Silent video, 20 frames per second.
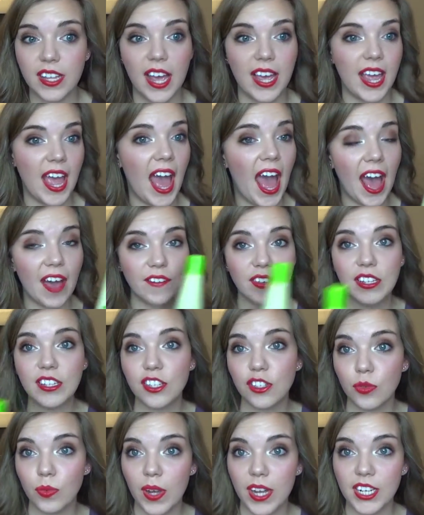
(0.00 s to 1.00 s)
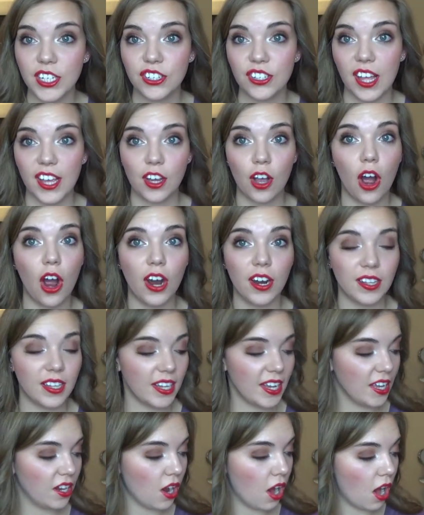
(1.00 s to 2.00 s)
I haven't switched like
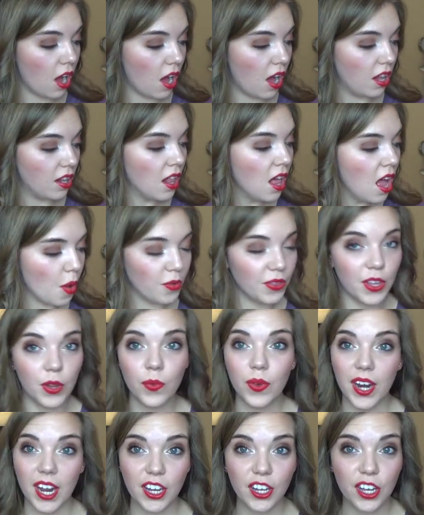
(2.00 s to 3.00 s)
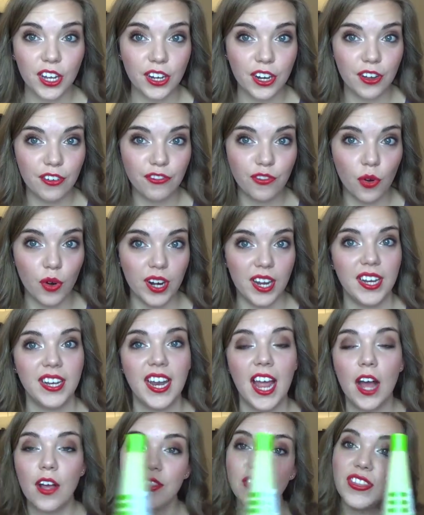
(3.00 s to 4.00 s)
hardly at all, only when I couldn't afford it.
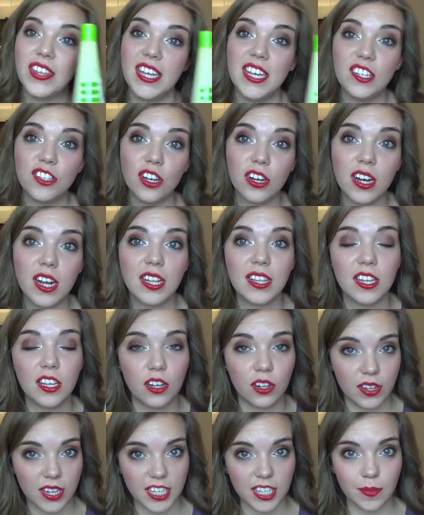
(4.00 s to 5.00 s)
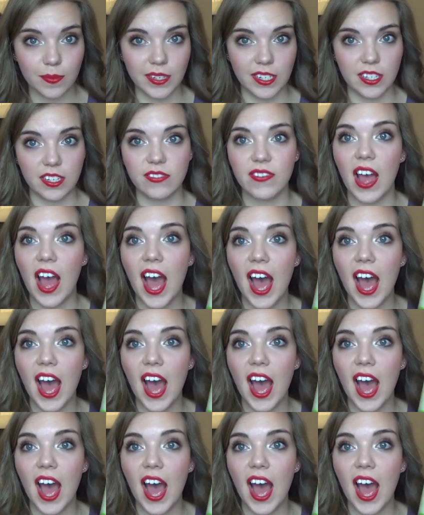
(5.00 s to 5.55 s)
Now these are a little expensive.